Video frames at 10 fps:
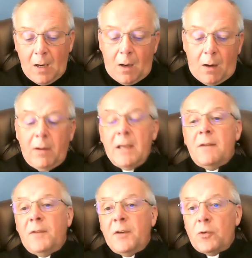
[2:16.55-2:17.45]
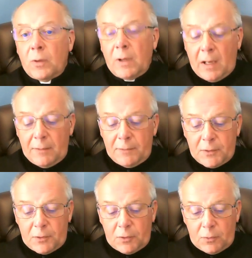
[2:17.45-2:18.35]
Our individual lives
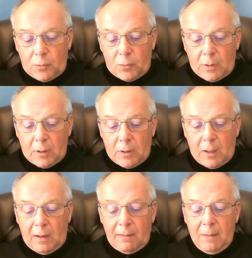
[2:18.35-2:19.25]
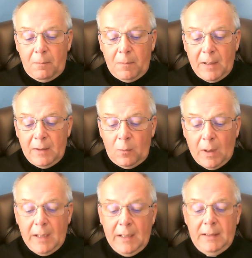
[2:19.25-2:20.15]
too are in many
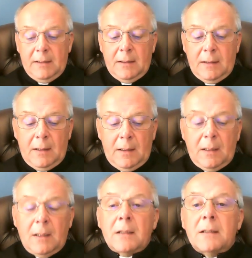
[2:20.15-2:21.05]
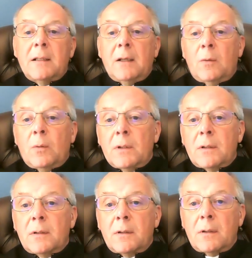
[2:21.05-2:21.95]
ways a
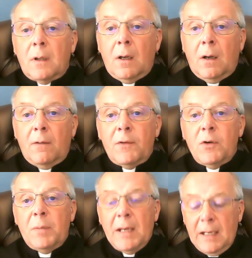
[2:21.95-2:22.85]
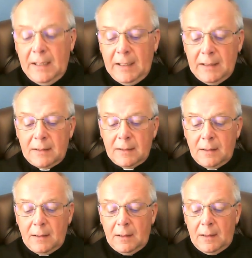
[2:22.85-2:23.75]
sequence of new beginnings
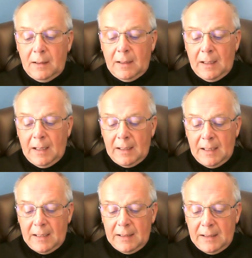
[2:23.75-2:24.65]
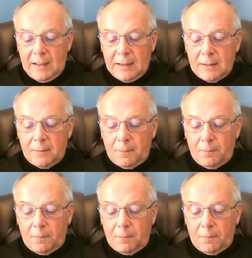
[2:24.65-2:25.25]
and endings.